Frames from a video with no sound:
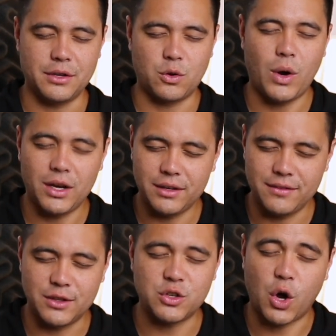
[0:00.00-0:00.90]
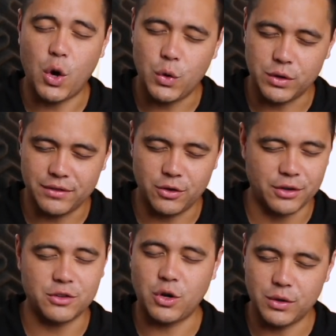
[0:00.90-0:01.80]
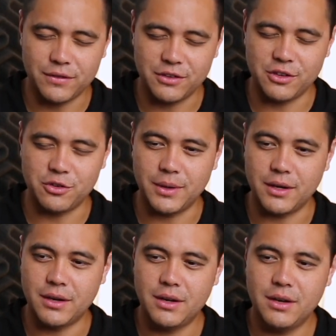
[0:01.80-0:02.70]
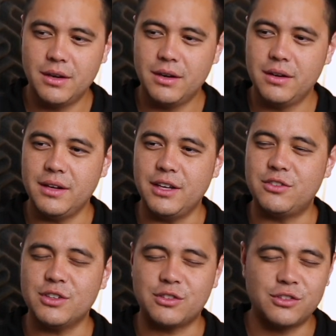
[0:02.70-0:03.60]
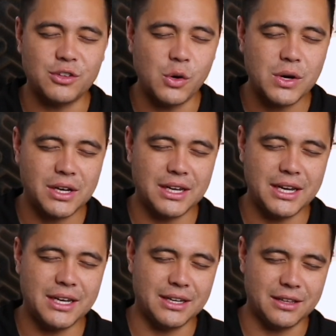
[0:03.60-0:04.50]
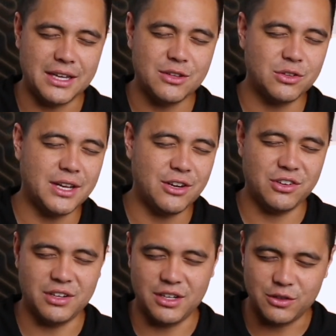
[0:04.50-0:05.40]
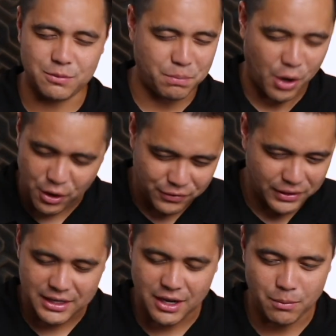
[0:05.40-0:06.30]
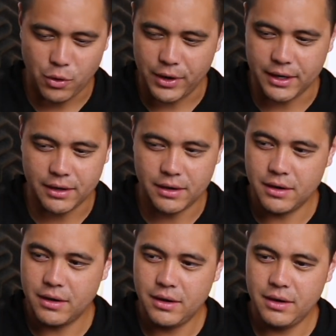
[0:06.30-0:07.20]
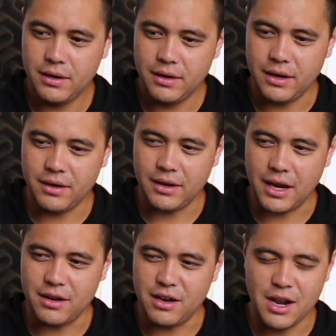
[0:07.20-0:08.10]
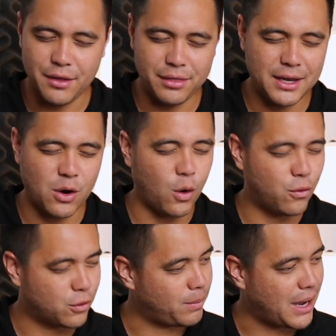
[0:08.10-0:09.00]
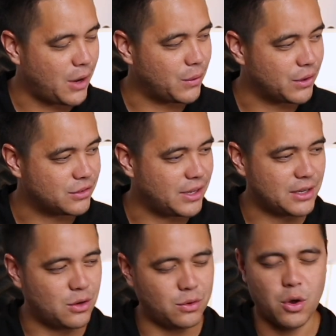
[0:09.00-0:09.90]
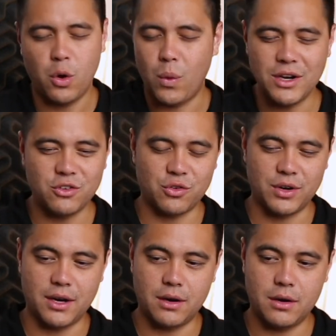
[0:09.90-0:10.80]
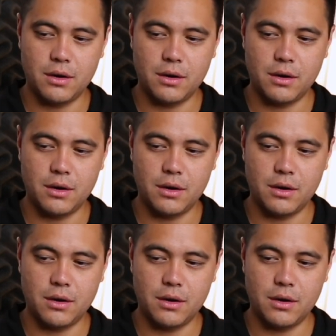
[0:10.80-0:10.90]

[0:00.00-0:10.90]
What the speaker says: quality of the tone of the tone of this instrument, it's just so clean. The intonation is perfectly on point. Nothing overpowers, like no one string